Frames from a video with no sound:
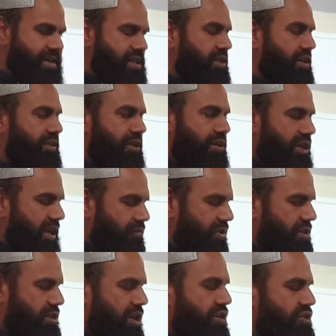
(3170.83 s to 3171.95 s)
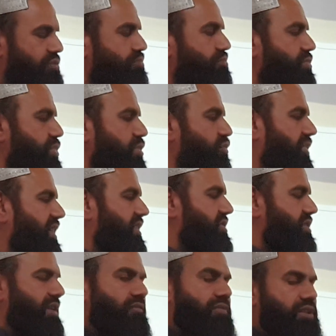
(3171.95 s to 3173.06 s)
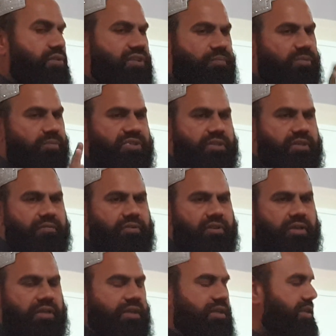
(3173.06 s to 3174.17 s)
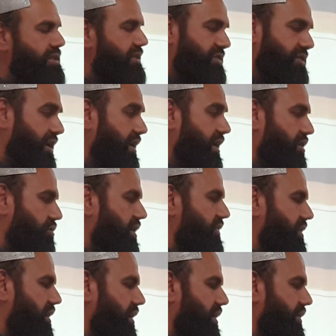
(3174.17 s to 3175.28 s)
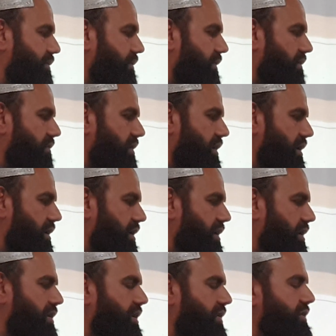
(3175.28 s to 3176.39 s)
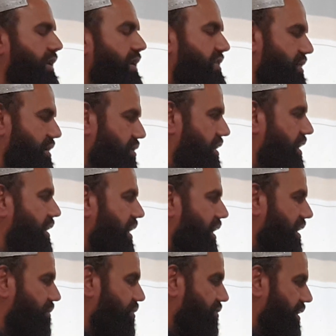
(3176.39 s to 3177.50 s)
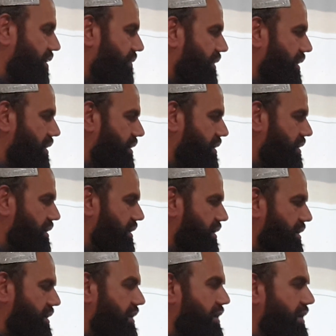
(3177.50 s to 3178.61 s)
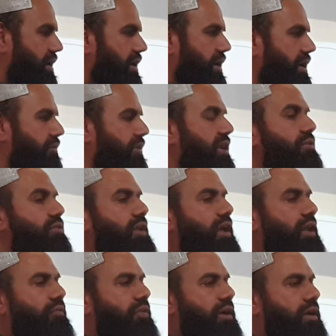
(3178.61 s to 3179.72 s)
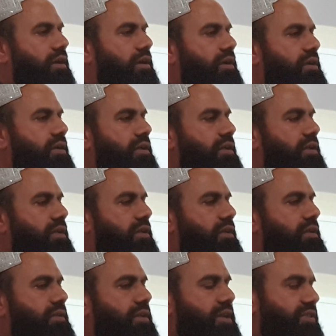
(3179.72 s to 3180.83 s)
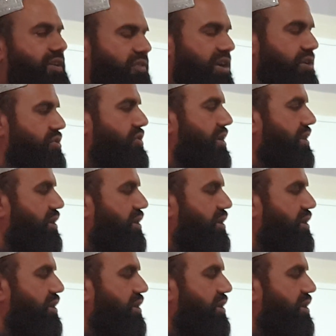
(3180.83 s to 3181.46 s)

they don't even not move one step without the permission of Allah. He said, I need to ask Allah subhanahu wa ta'ala. Allah said, okay, take him to hellfire. He went to the hellfire. Then he said, I want to see the